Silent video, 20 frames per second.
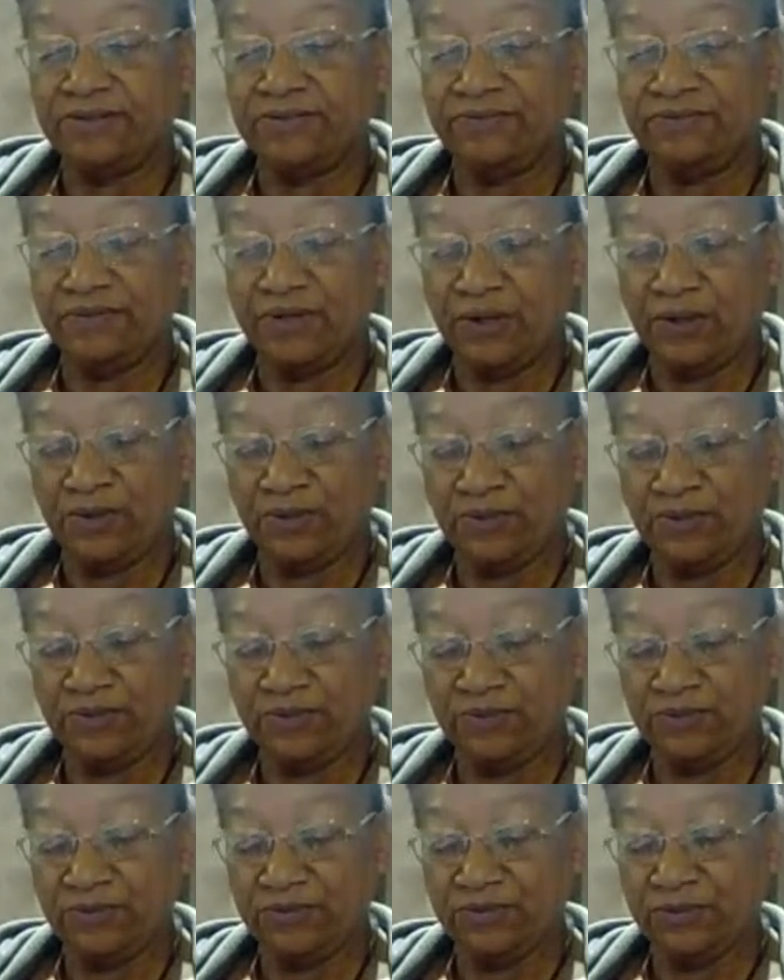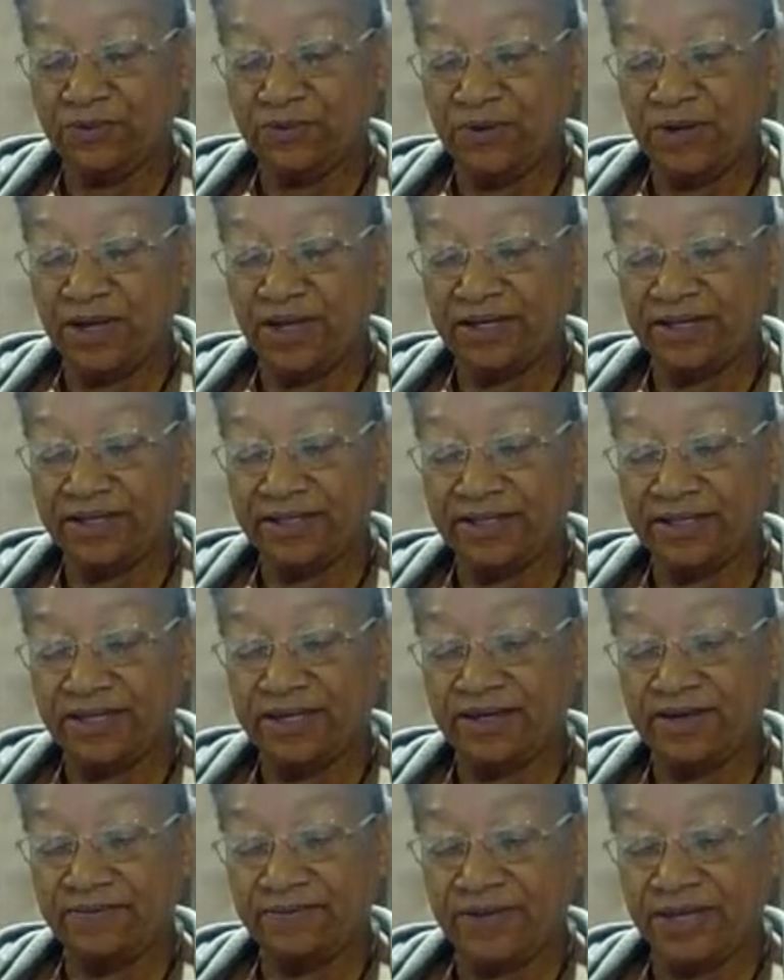phone so I can
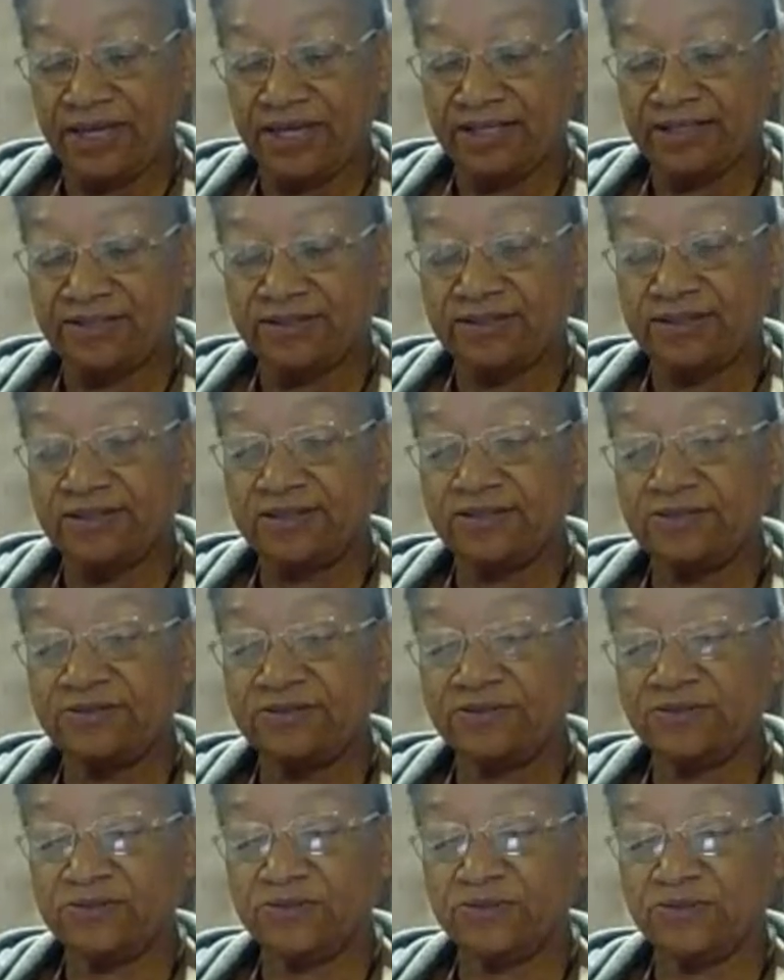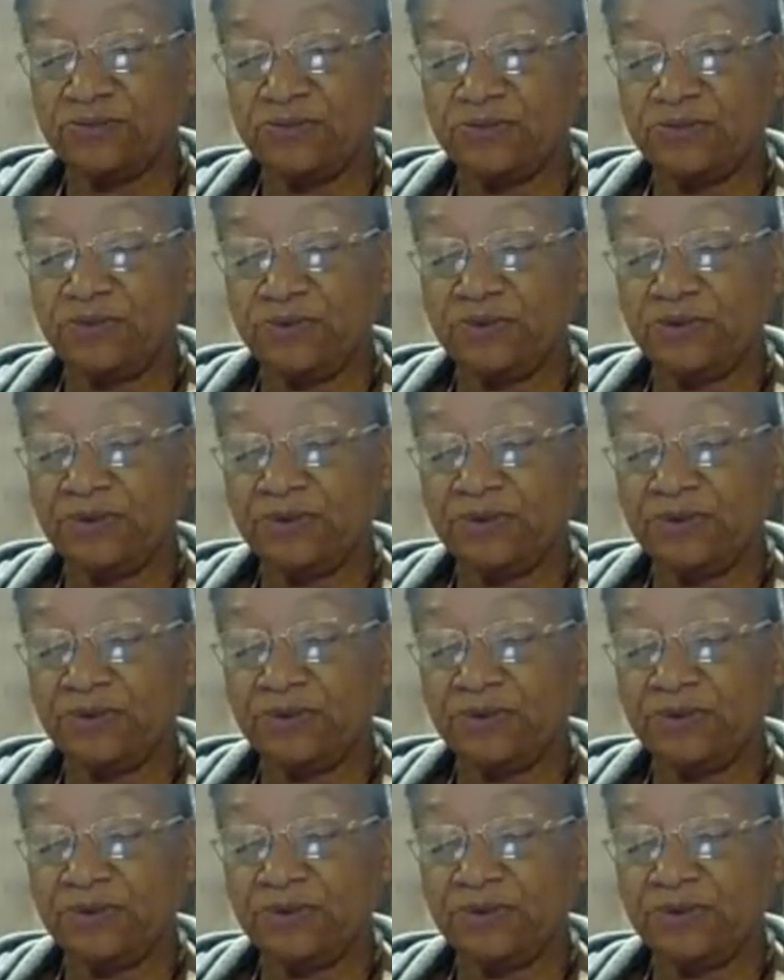have access to?